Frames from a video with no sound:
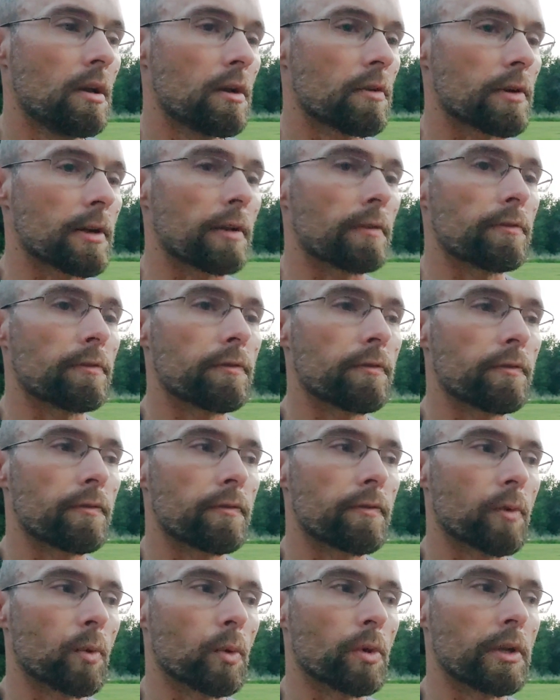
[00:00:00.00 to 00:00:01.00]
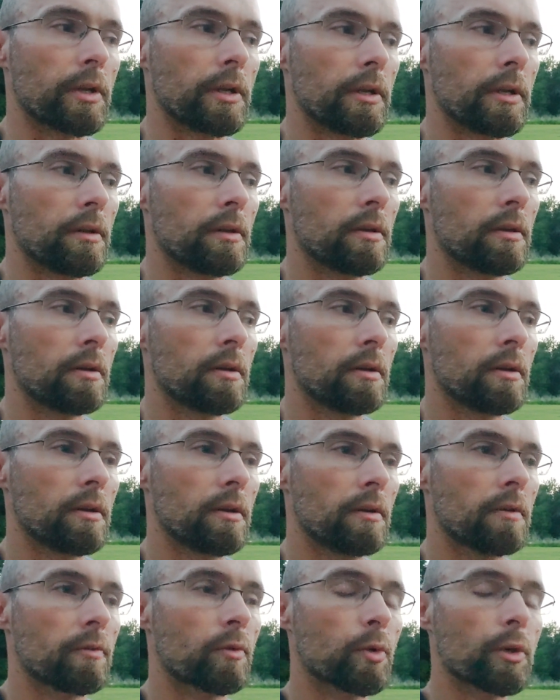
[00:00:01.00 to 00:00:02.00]
around
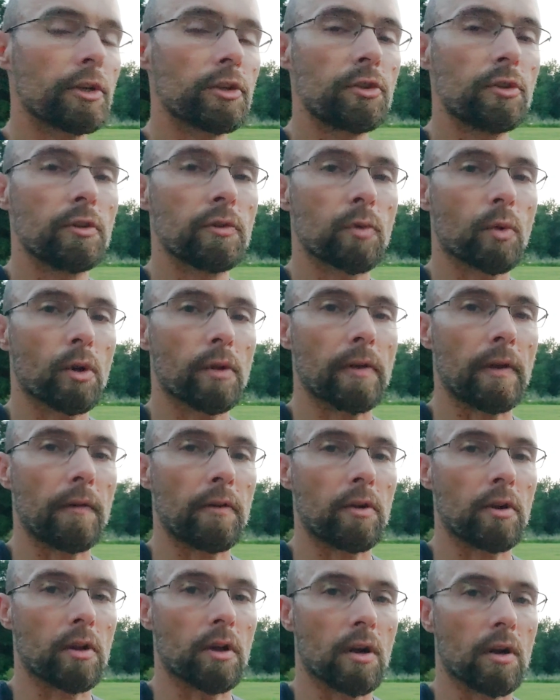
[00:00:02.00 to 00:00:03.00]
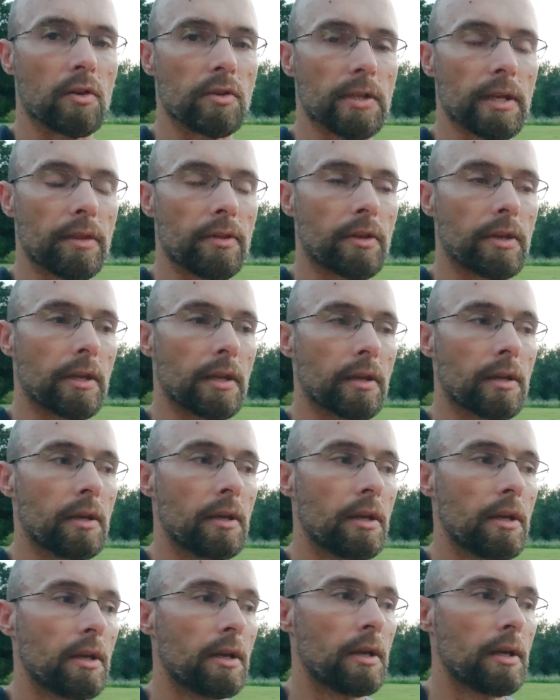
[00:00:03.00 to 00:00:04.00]
$4,200-$4,500, I think.
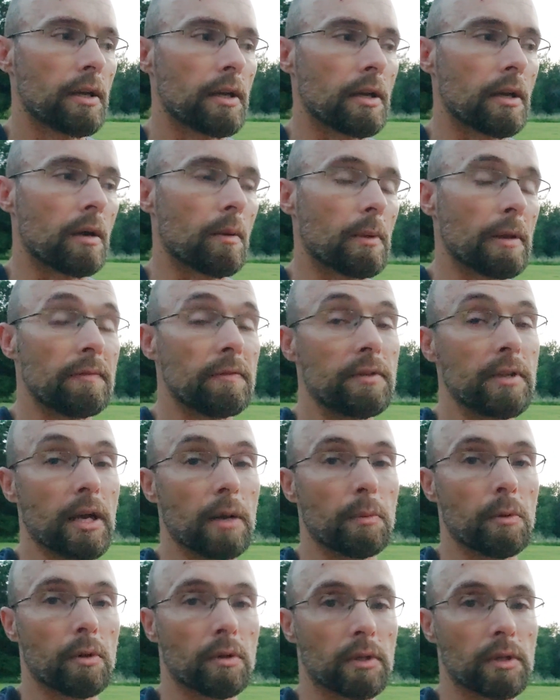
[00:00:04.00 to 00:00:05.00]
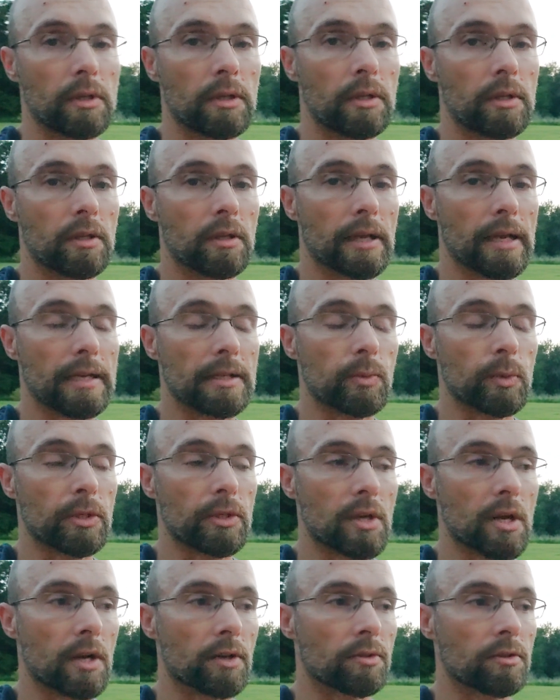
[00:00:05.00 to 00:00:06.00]
They've doubled. Last we
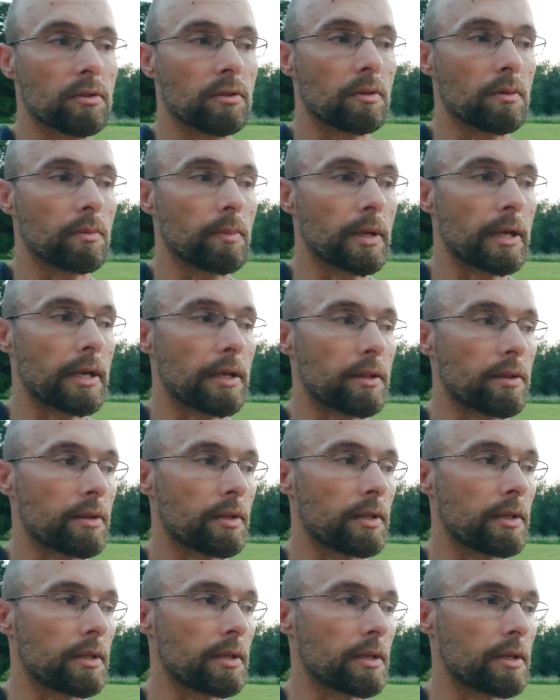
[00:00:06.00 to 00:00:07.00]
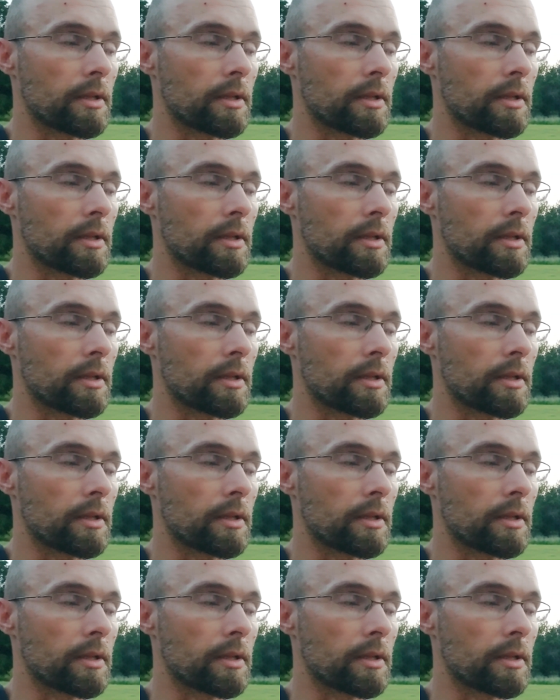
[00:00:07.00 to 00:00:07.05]
talked to them at the